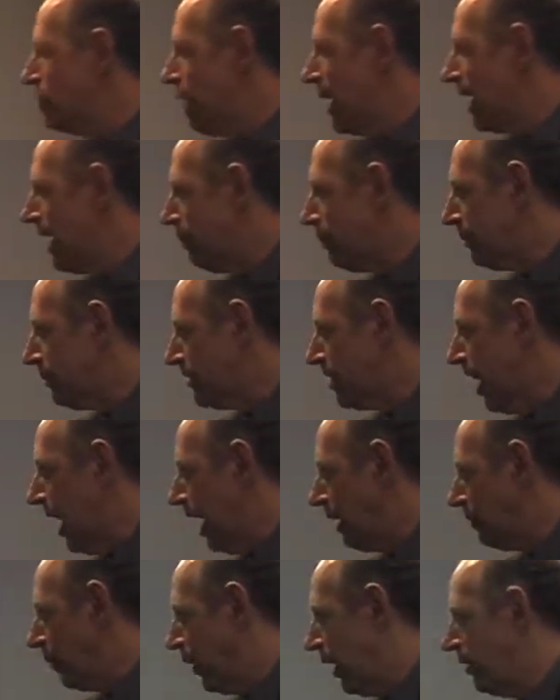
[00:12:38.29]
made up a
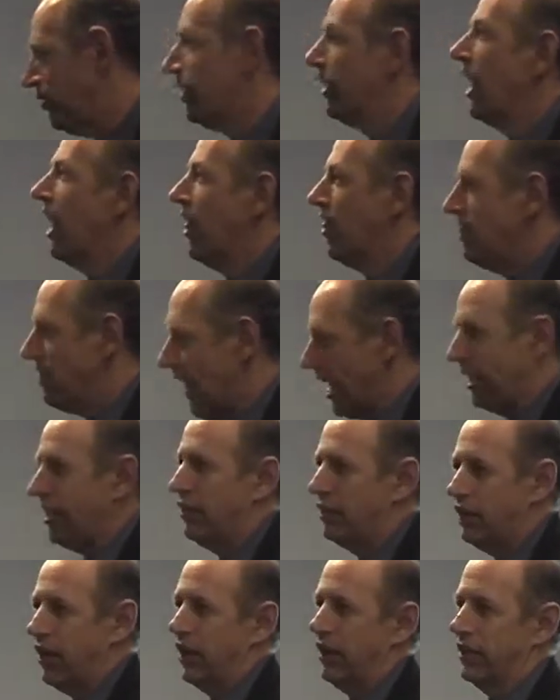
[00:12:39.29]
time, whatever, they
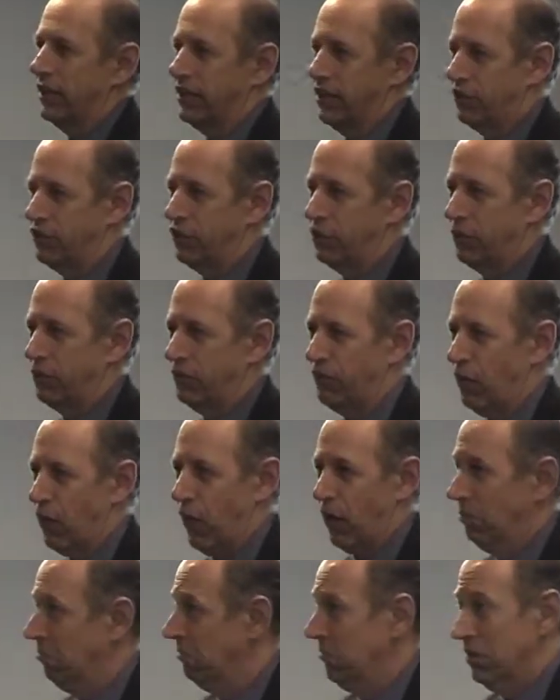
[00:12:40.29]
could tell you the distance it would
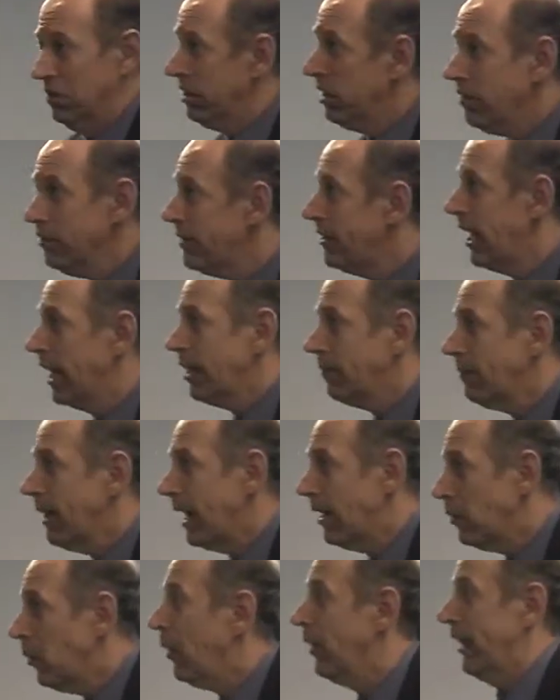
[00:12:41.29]
fall. Didn't even take them
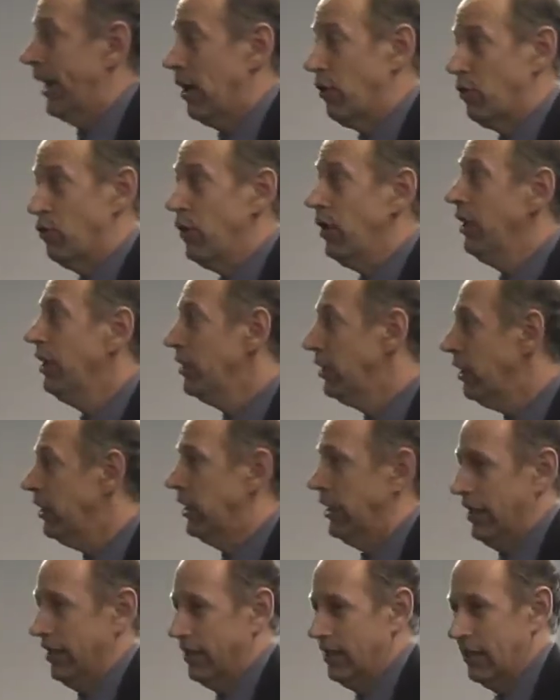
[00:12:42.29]
that long. They got really good
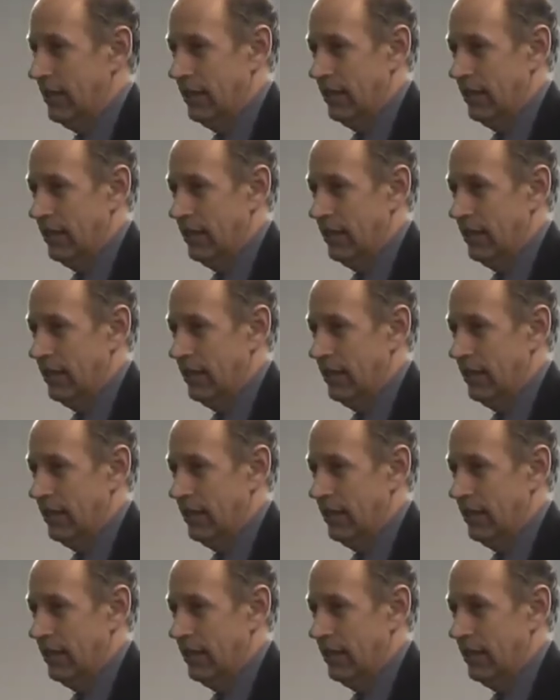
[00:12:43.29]
at it.